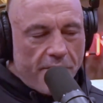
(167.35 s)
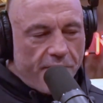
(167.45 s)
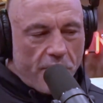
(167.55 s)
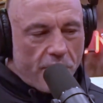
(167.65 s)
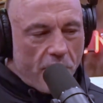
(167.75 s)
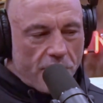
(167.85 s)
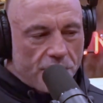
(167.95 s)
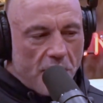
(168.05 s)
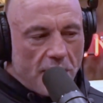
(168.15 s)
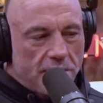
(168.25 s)
far the harder
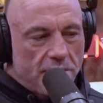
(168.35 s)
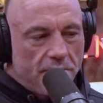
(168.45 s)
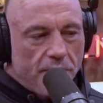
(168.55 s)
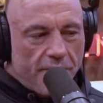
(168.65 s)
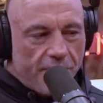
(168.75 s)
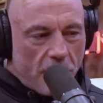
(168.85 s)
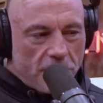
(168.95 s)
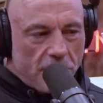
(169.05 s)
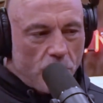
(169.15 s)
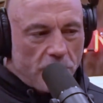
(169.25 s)
shots, by far
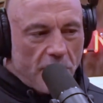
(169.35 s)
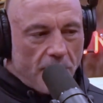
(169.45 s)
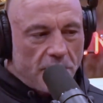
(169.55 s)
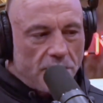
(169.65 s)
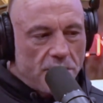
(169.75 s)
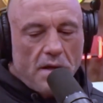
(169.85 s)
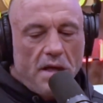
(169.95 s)
did more damage.